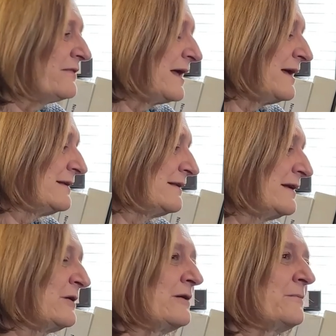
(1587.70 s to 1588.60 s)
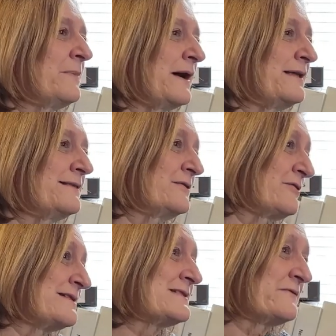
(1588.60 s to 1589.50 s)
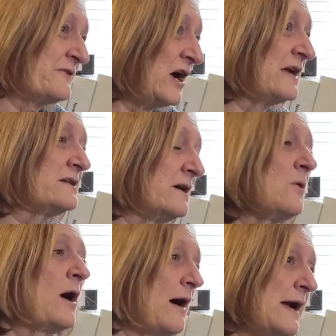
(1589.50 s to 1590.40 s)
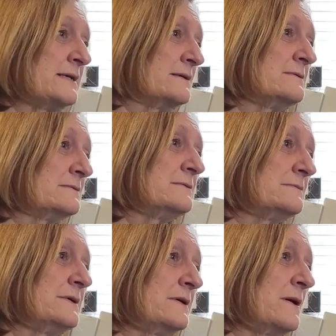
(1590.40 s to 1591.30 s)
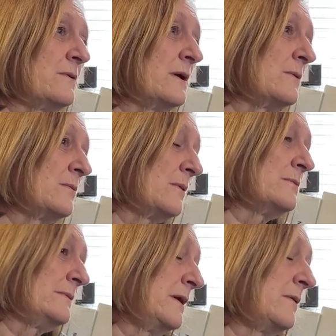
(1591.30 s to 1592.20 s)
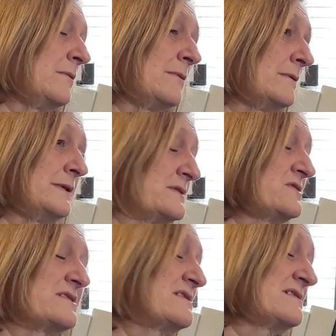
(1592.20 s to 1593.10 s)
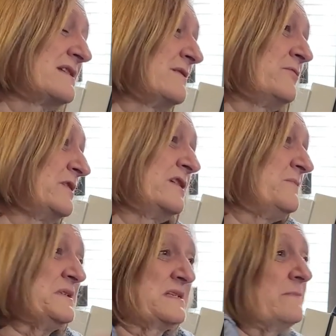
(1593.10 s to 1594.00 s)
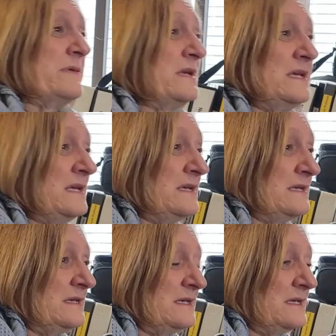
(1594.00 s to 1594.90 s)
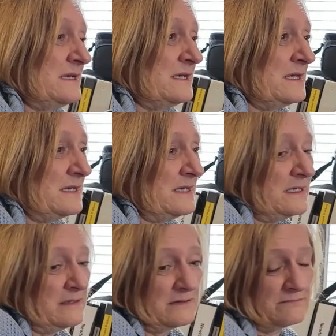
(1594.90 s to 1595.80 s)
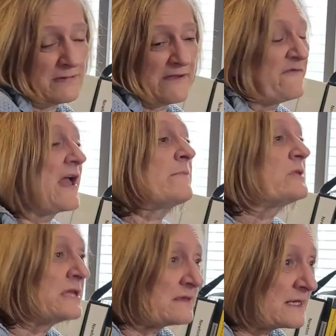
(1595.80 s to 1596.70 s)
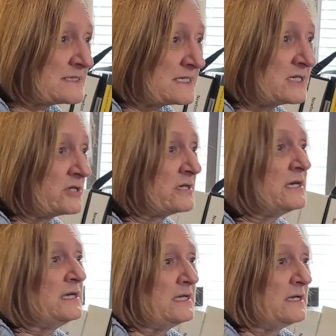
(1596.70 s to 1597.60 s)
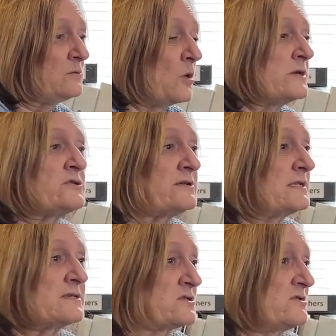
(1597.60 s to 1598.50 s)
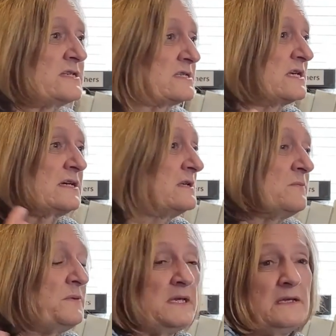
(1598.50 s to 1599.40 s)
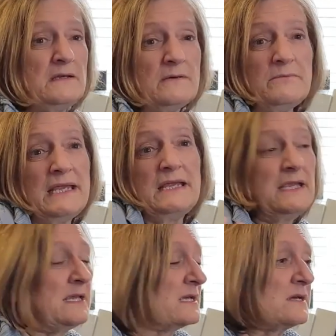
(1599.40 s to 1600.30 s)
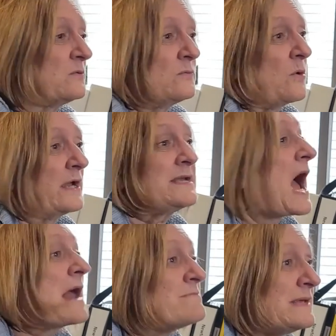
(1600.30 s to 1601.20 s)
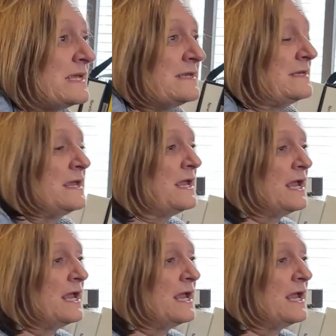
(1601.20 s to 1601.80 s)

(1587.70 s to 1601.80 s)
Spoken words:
that there, by the grace of God, go I. You know, it's just, it could be somebody in my family that's here and wandering the streets. It could be me. Why not me?